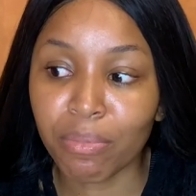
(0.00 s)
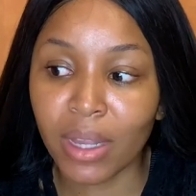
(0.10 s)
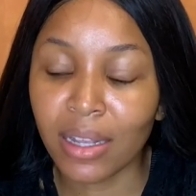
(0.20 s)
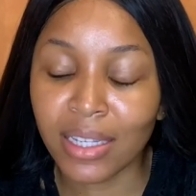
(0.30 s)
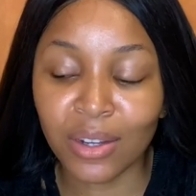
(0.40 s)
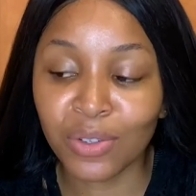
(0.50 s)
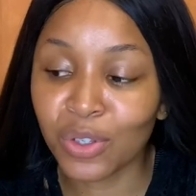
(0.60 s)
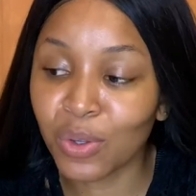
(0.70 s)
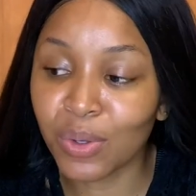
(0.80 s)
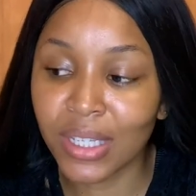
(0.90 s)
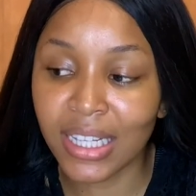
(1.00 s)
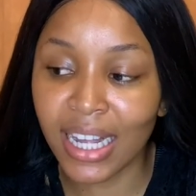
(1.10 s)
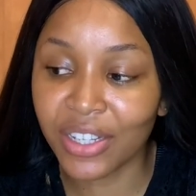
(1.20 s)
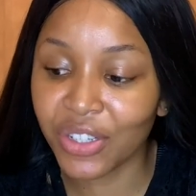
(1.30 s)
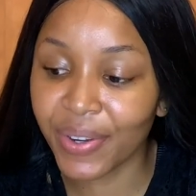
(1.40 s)
secondary schools in
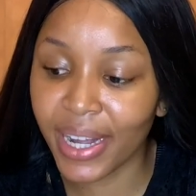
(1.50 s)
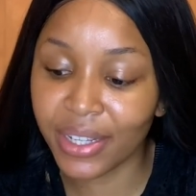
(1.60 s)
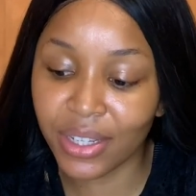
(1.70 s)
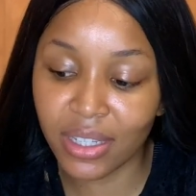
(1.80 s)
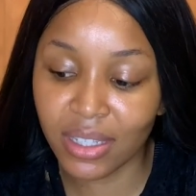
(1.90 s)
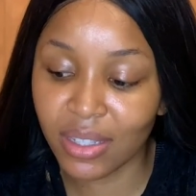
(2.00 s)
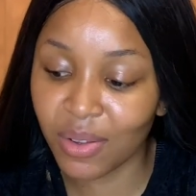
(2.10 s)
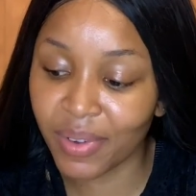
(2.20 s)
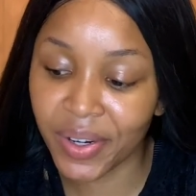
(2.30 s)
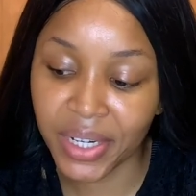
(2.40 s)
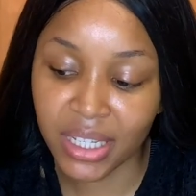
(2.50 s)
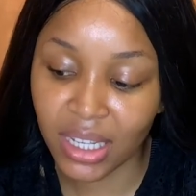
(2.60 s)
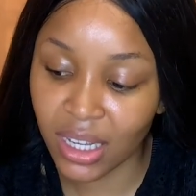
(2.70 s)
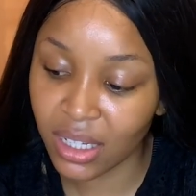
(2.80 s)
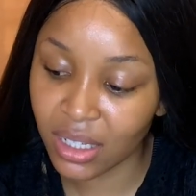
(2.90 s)
Nigeria are just
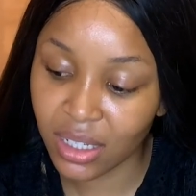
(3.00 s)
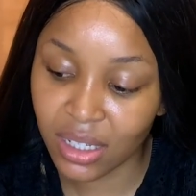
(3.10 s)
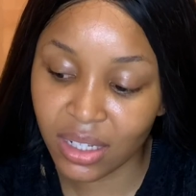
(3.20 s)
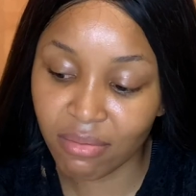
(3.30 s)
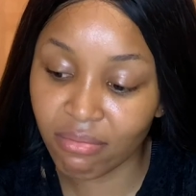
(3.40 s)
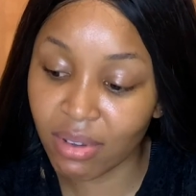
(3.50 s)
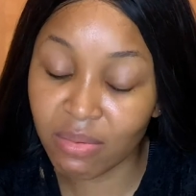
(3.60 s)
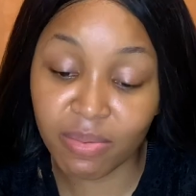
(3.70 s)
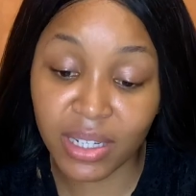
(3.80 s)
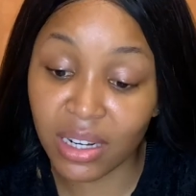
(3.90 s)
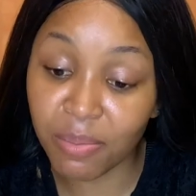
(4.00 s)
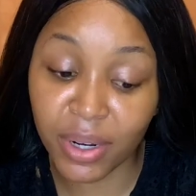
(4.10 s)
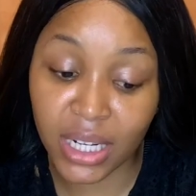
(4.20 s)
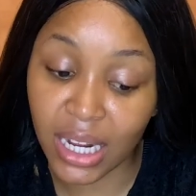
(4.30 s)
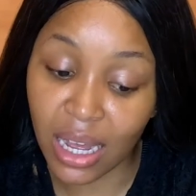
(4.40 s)
overrated, especially
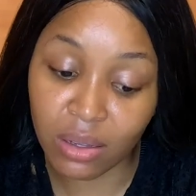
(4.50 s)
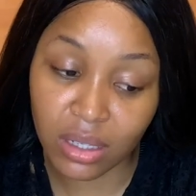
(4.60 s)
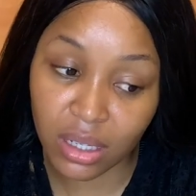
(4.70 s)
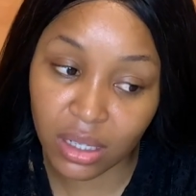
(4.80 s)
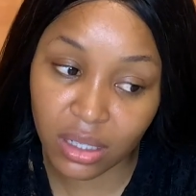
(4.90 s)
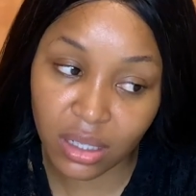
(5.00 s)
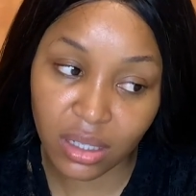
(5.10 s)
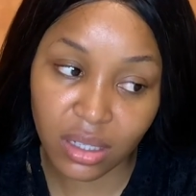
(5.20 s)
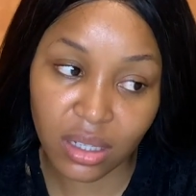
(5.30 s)
boarding houses.